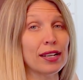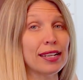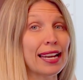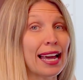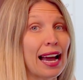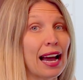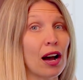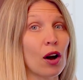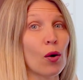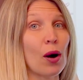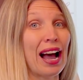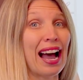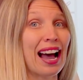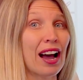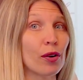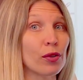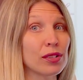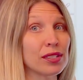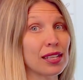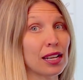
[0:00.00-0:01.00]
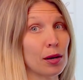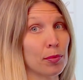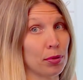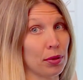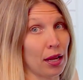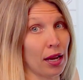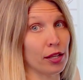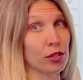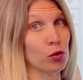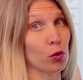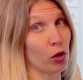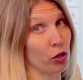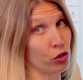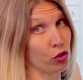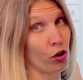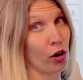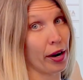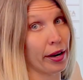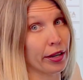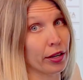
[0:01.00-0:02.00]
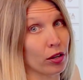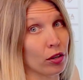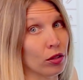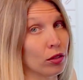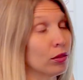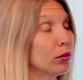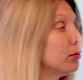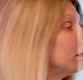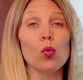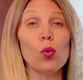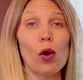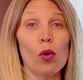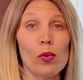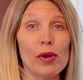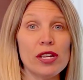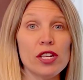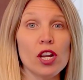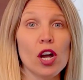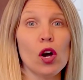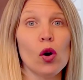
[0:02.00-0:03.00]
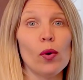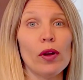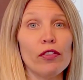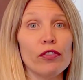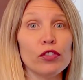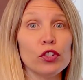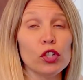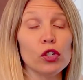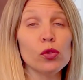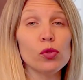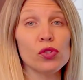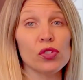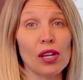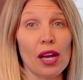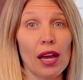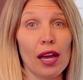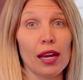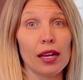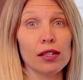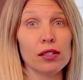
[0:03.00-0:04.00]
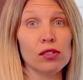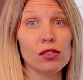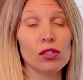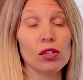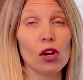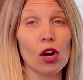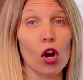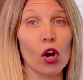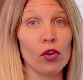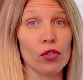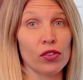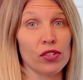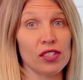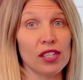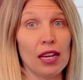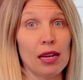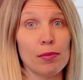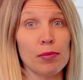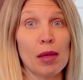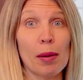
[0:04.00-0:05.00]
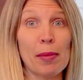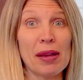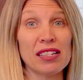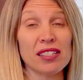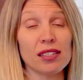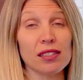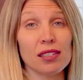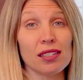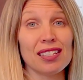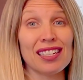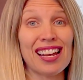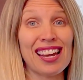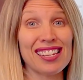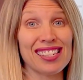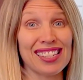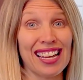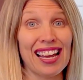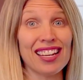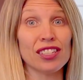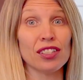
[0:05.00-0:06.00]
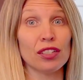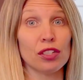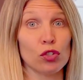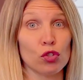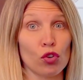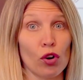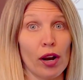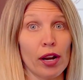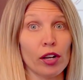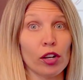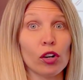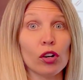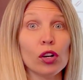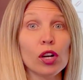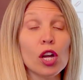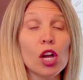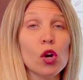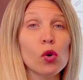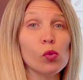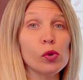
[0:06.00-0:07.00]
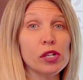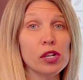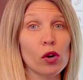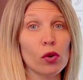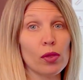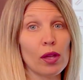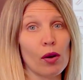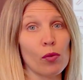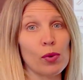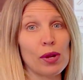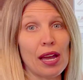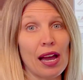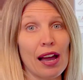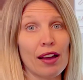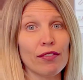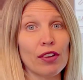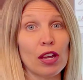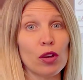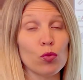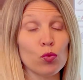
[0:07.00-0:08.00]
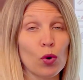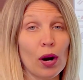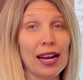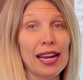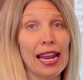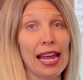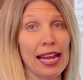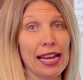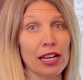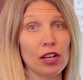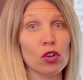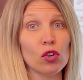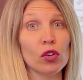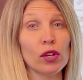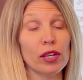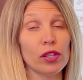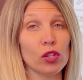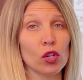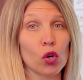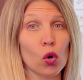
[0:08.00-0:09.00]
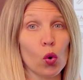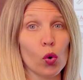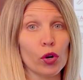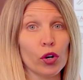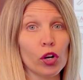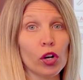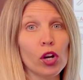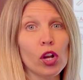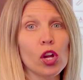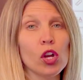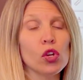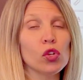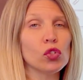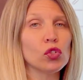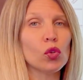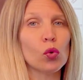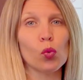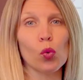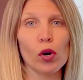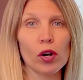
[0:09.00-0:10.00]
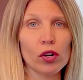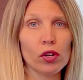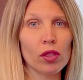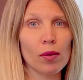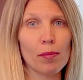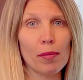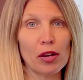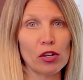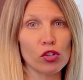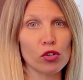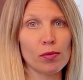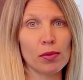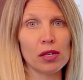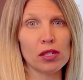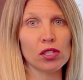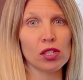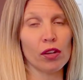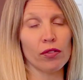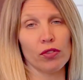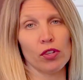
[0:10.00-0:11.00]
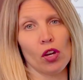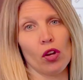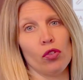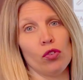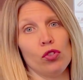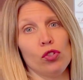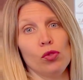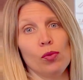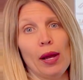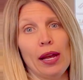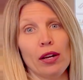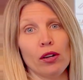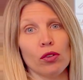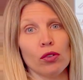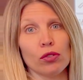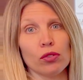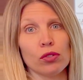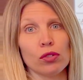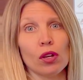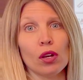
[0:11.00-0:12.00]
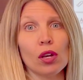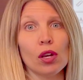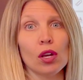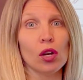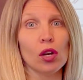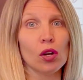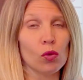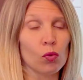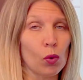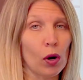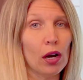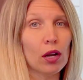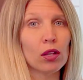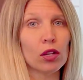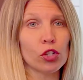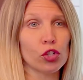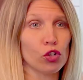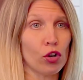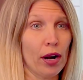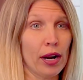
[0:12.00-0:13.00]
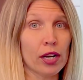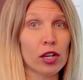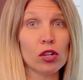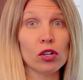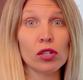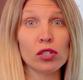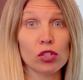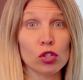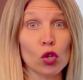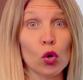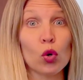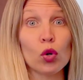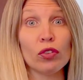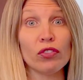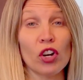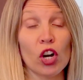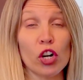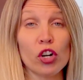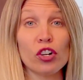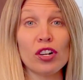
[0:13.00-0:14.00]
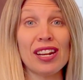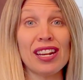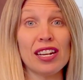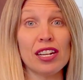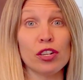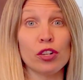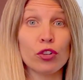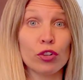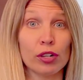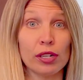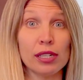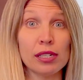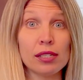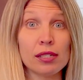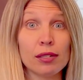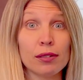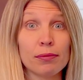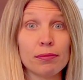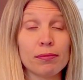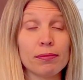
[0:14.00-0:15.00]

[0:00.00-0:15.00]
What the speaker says: Now, how does that apply to our triangle? Well, we know if two sides are the same, that makes this an isosceles triangle. We know that we have a right angle in the corner. So what are the measurements of the other two angles? Well, a triangle is a total of 180 degrees.